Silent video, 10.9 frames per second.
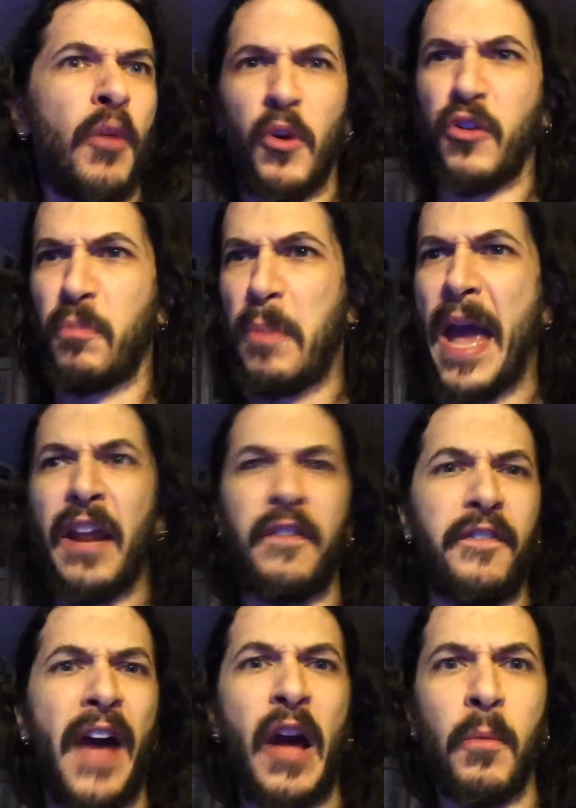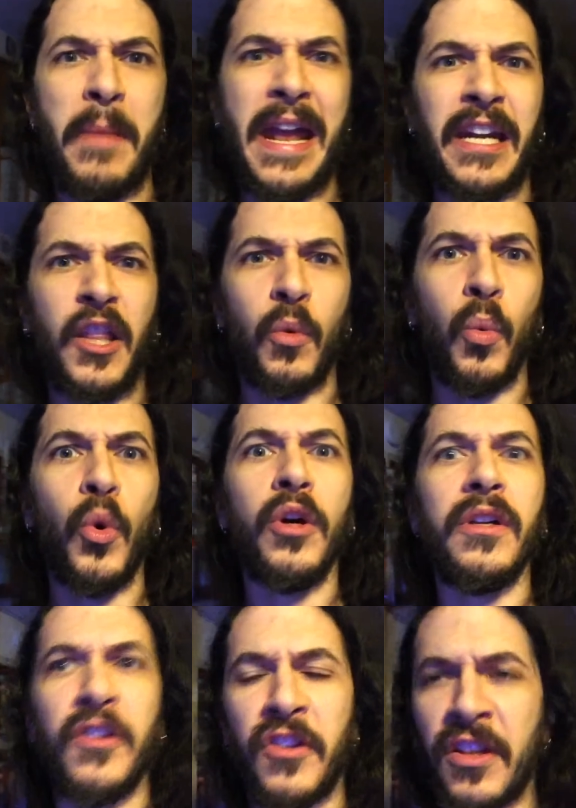almost pedophile man in the
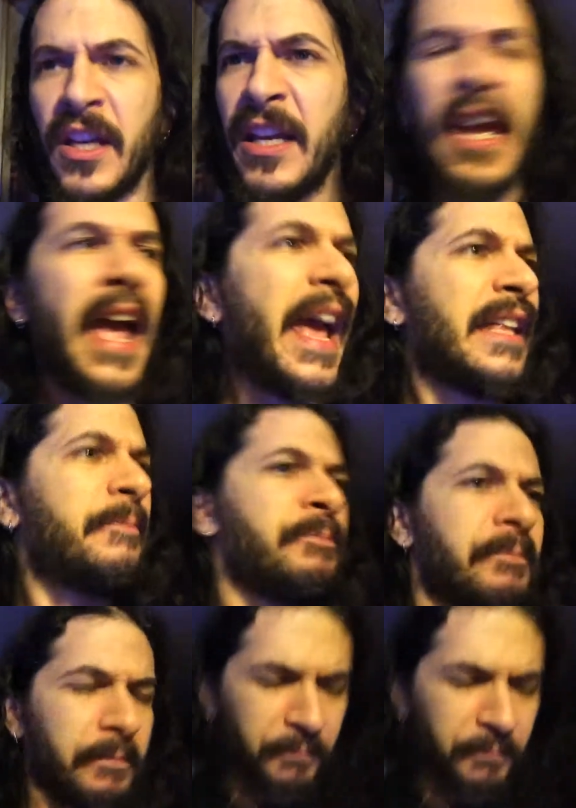woods, and